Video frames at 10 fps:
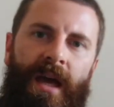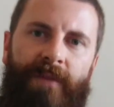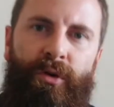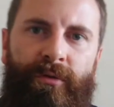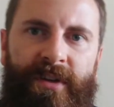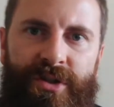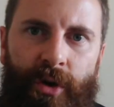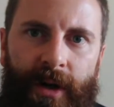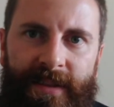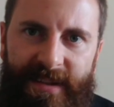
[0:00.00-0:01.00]
if you've
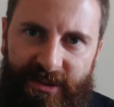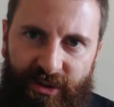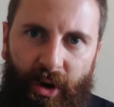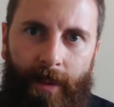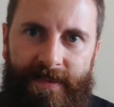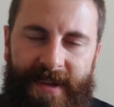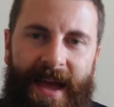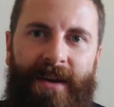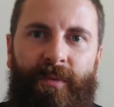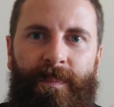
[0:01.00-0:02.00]
enjoyed this top
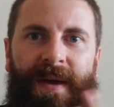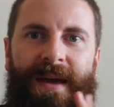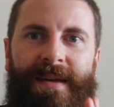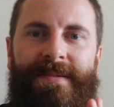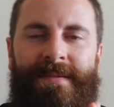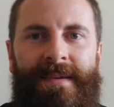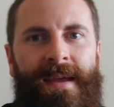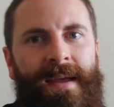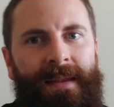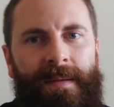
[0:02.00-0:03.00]
10 of beards,
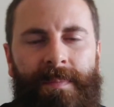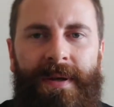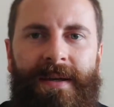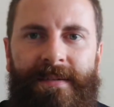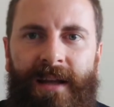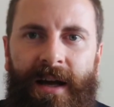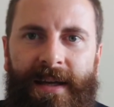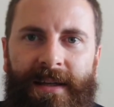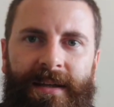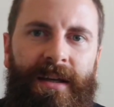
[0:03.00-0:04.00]
then please
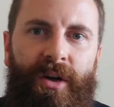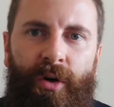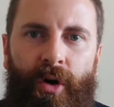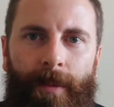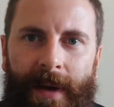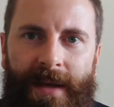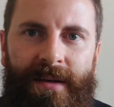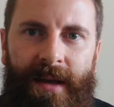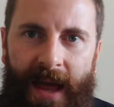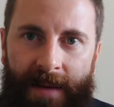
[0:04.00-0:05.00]
like,
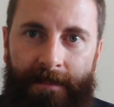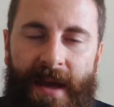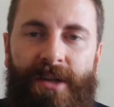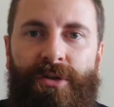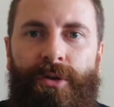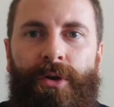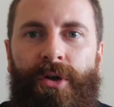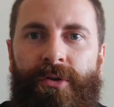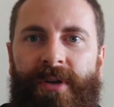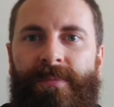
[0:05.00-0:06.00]
comment, and make sure
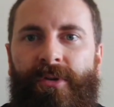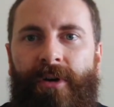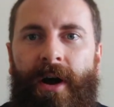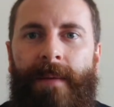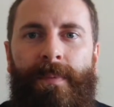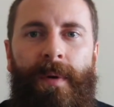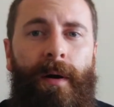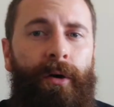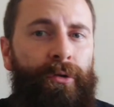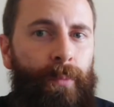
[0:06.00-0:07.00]
you subscribe,
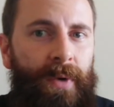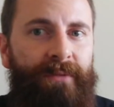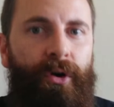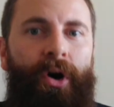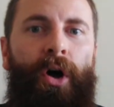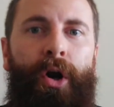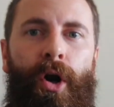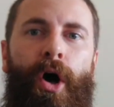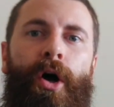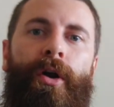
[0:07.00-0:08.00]
because we've got a
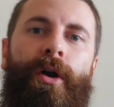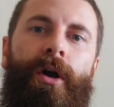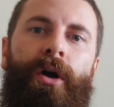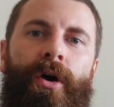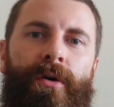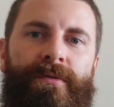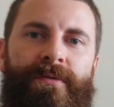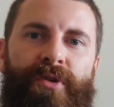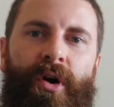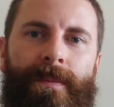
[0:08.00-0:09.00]
lot of
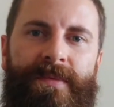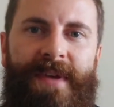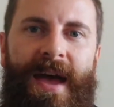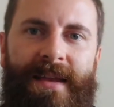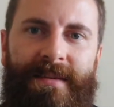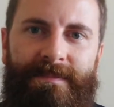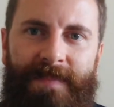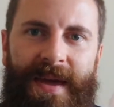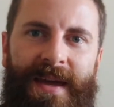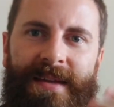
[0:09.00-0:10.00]
top 10
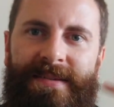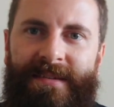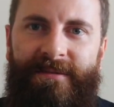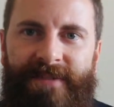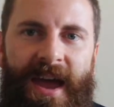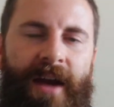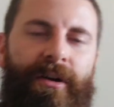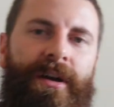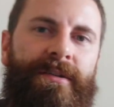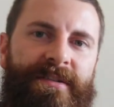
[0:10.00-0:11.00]
beards in
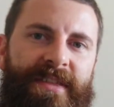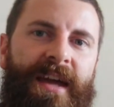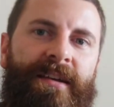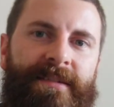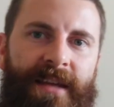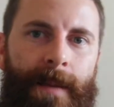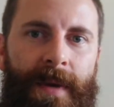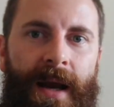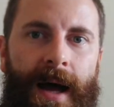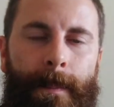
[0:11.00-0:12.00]
various things
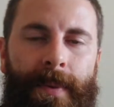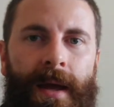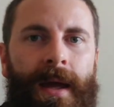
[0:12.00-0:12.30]
coming up.